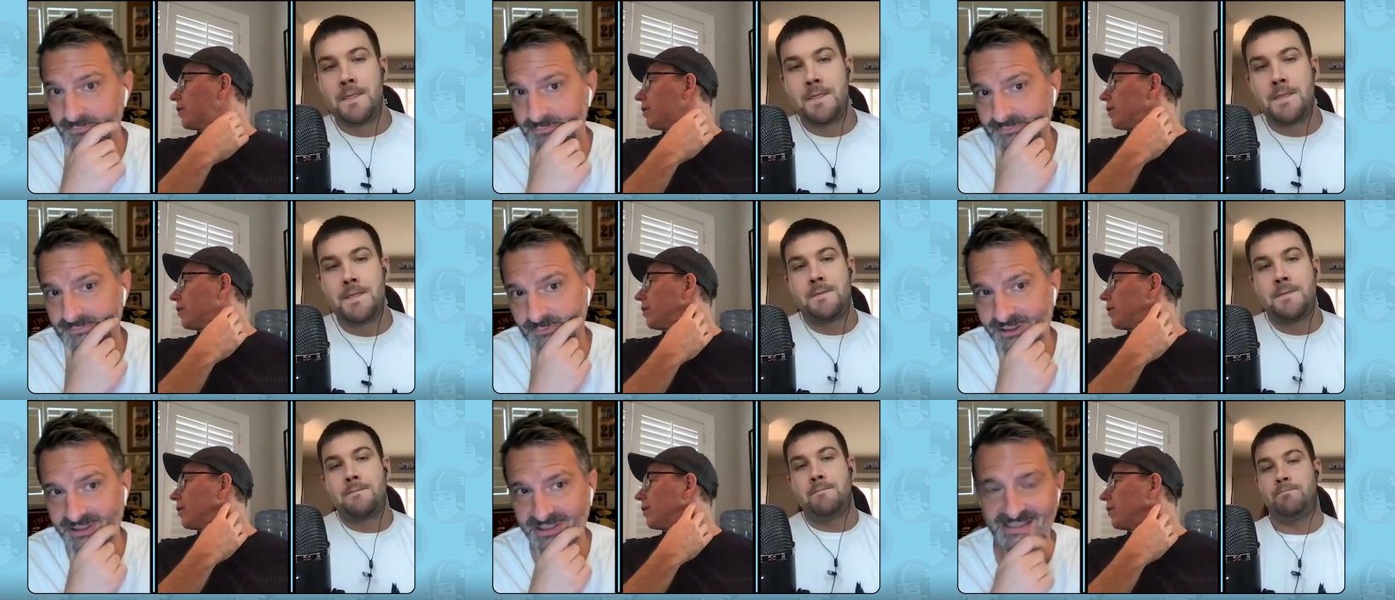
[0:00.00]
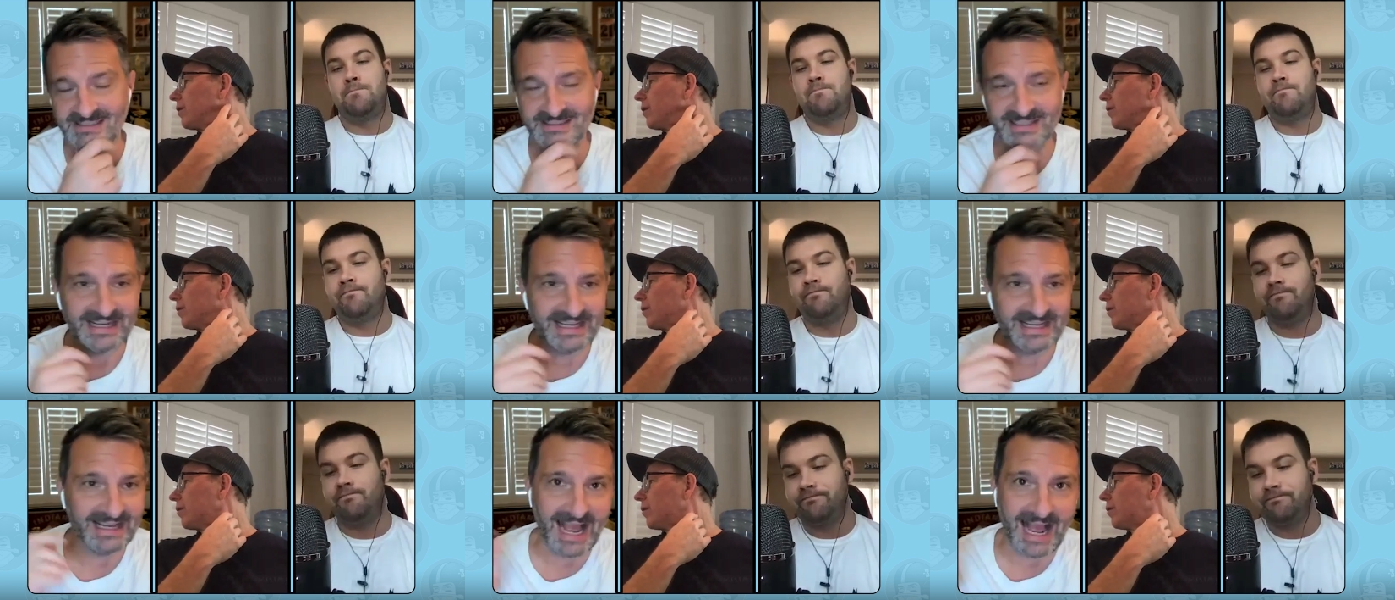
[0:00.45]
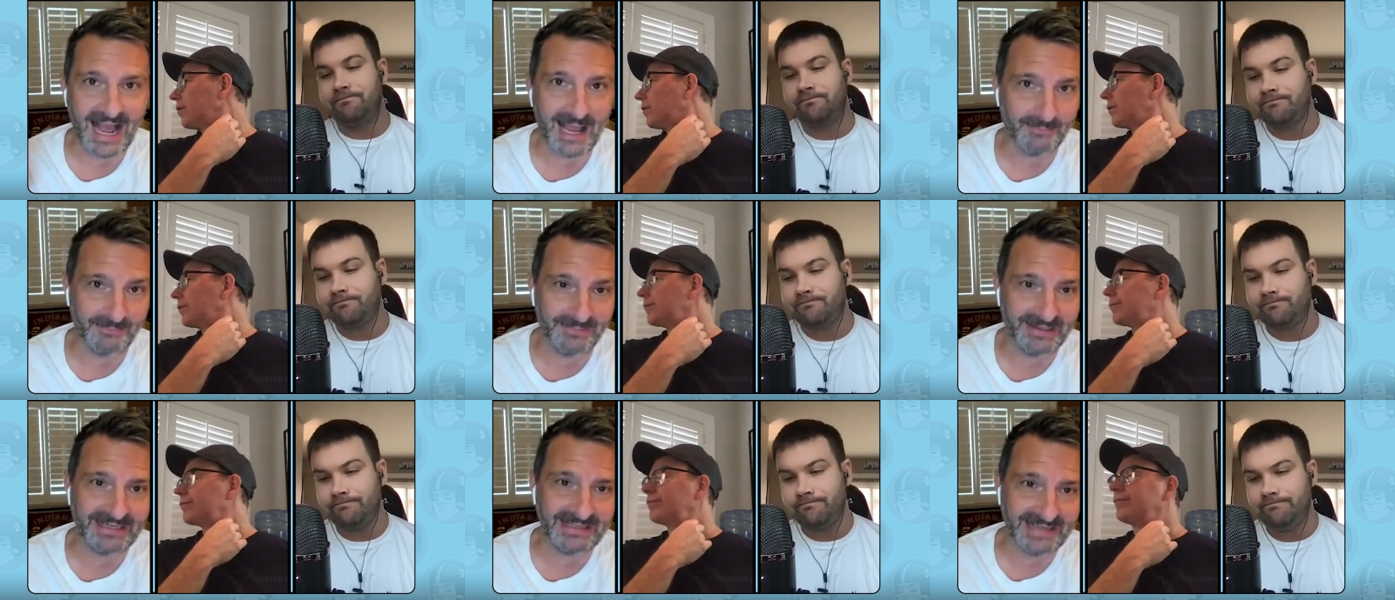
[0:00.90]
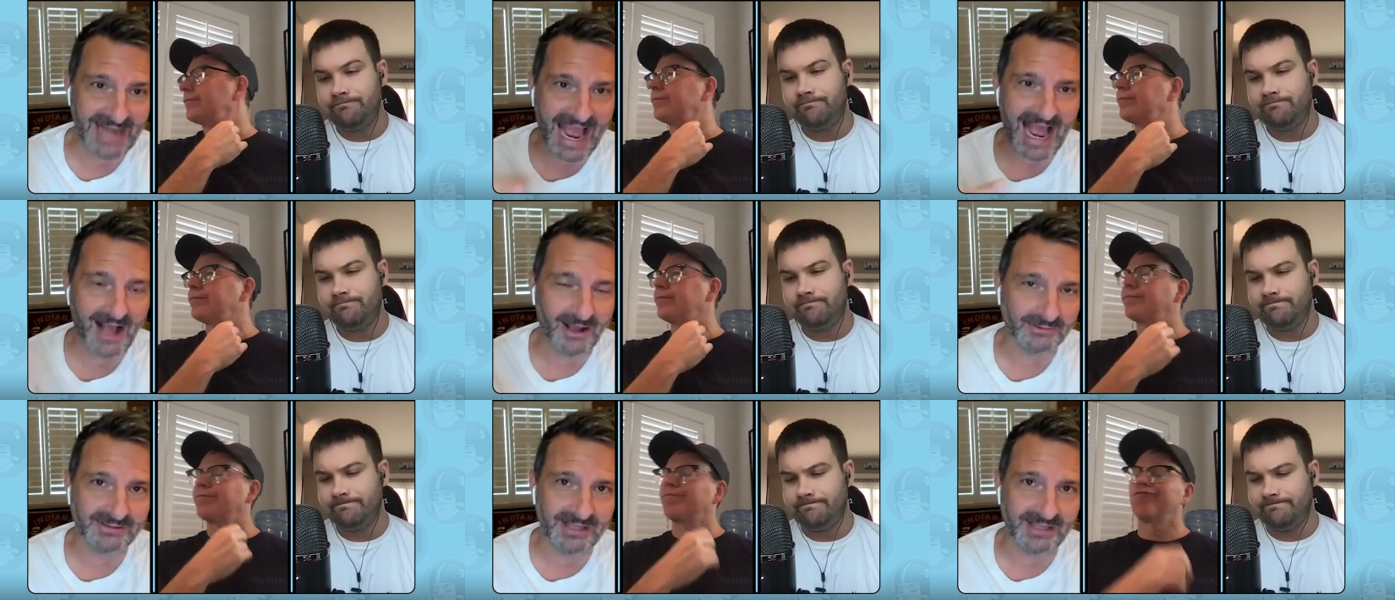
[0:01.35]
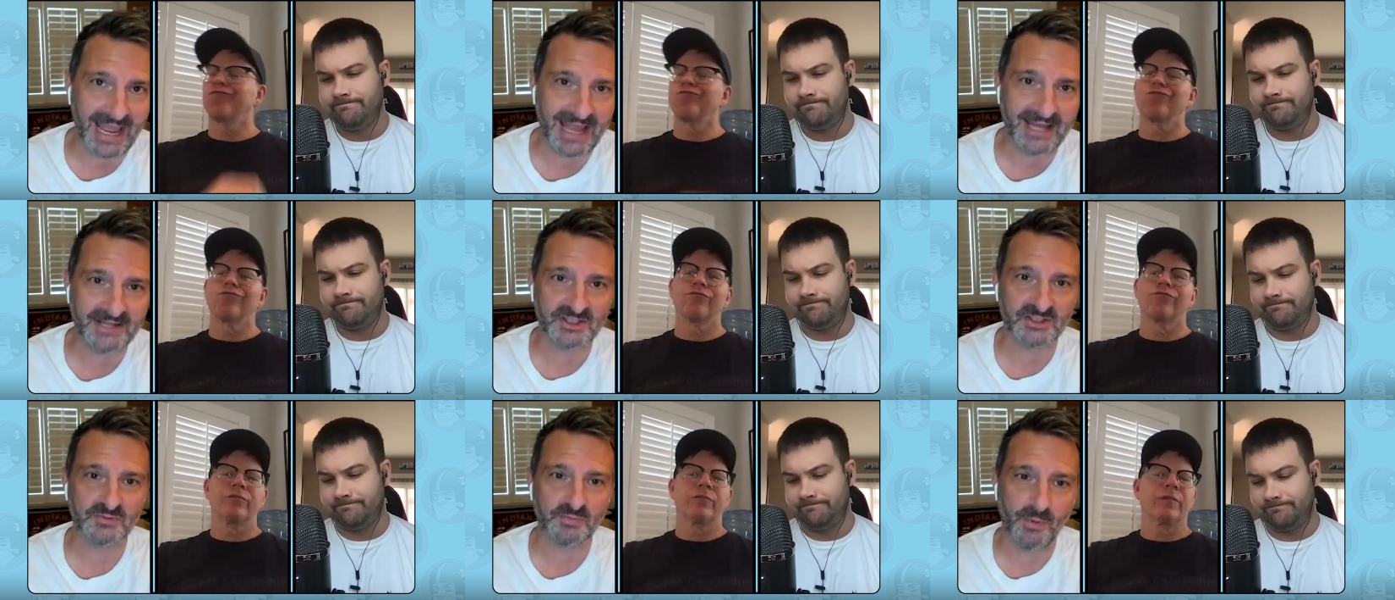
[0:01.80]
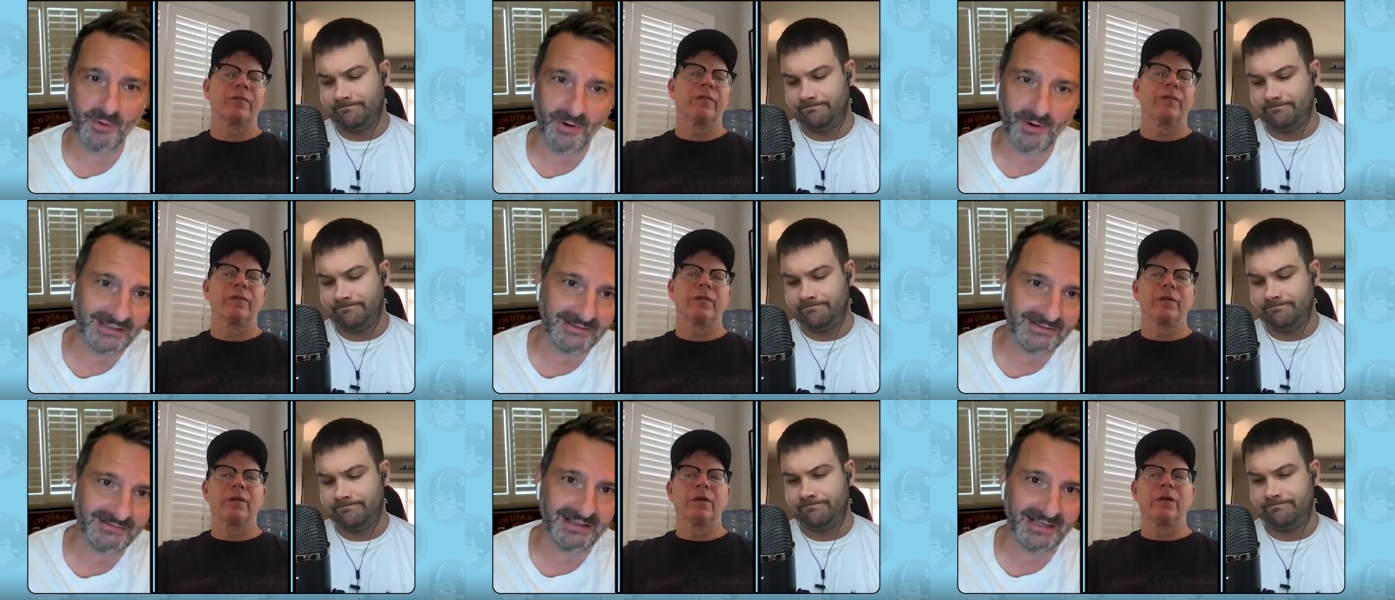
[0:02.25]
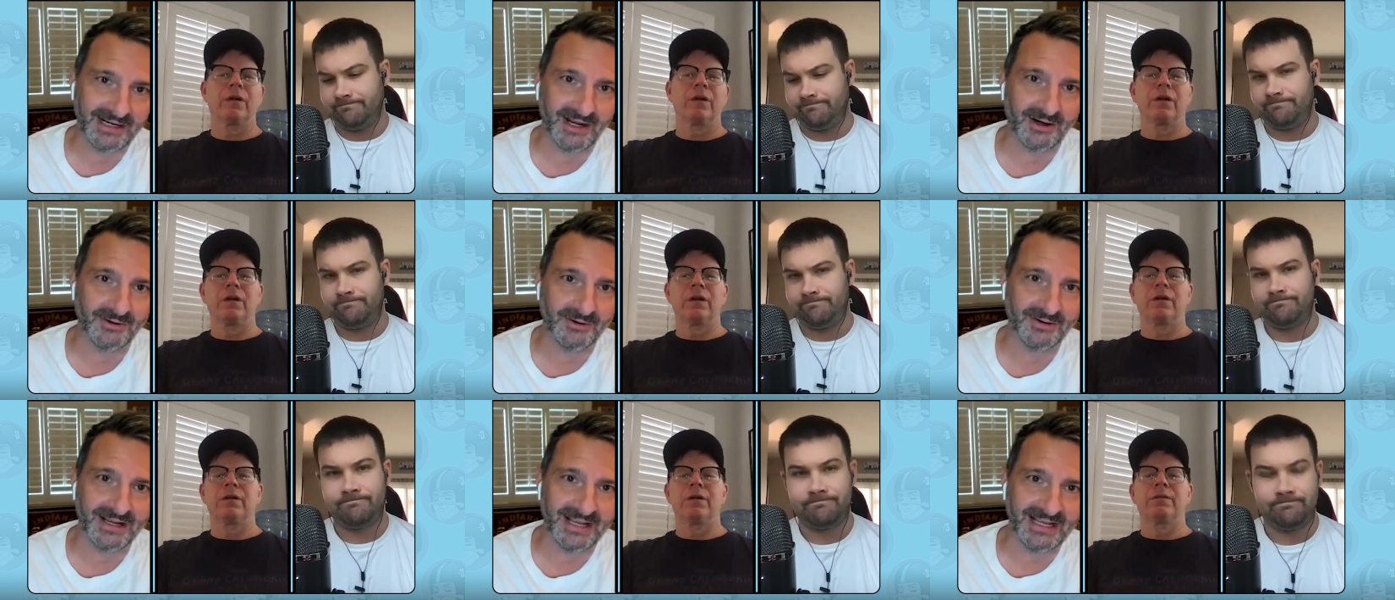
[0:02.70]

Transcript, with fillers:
Speaker 1: Well, listen, he, I mean, now to Hench's point, you know,